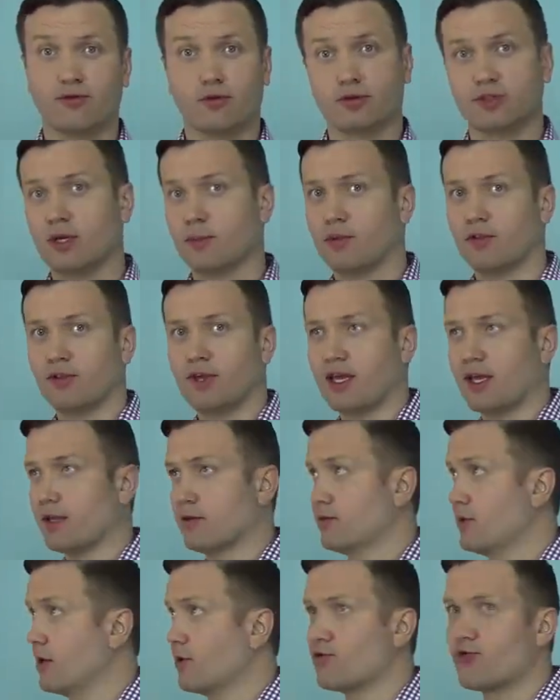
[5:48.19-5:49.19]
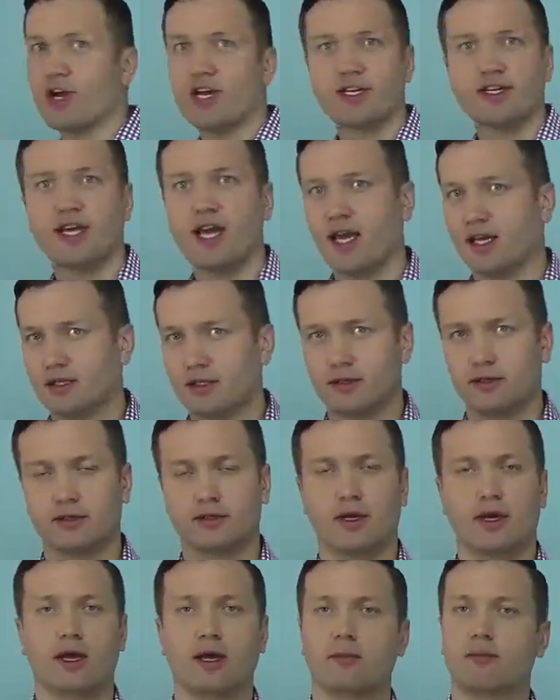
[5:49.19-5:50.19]
For example, they're great
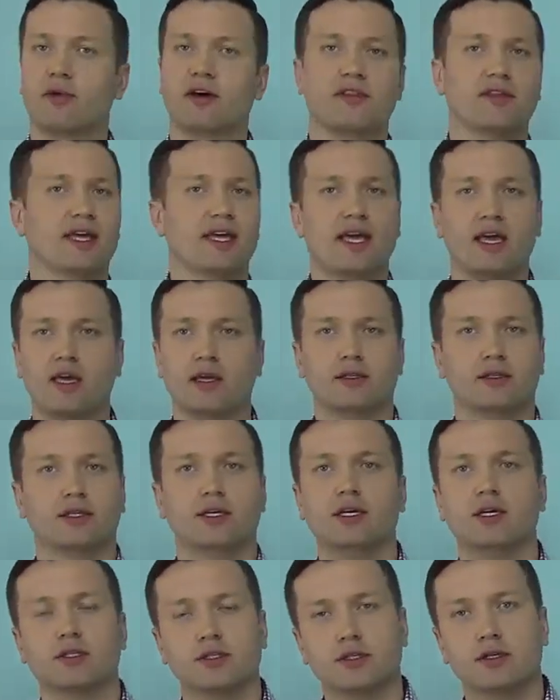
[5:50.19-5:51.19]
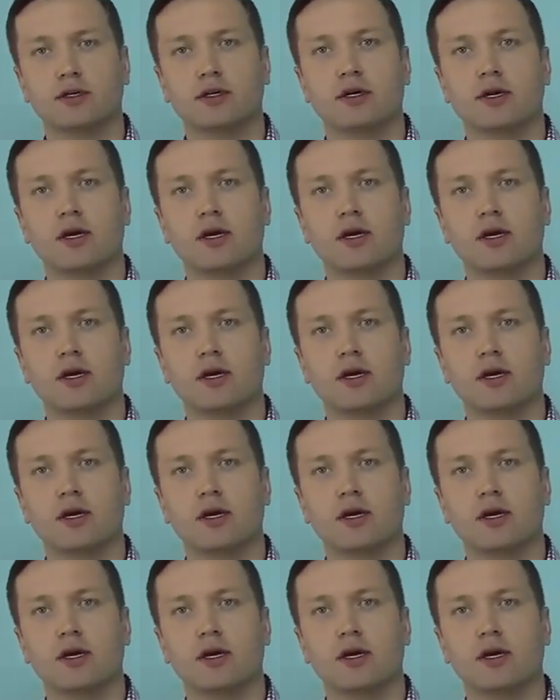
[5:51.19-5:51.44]
dancers, but they can't teach.